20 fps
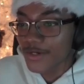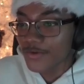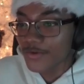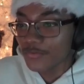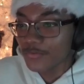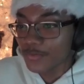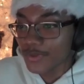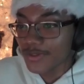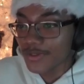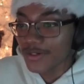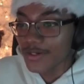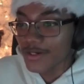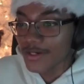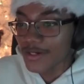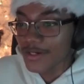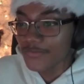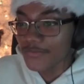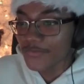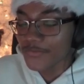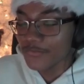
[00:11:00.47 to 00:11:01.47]

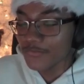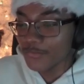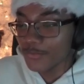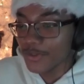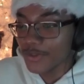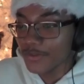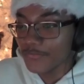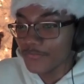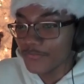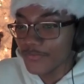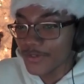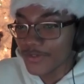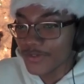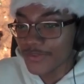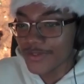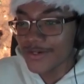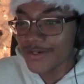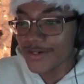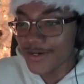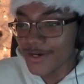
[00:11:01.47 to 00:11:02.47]
1/2 of 1/5
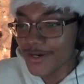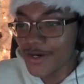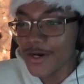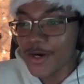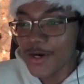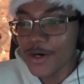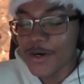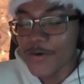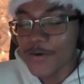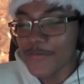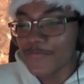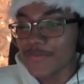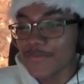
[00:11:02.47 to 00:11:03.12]
of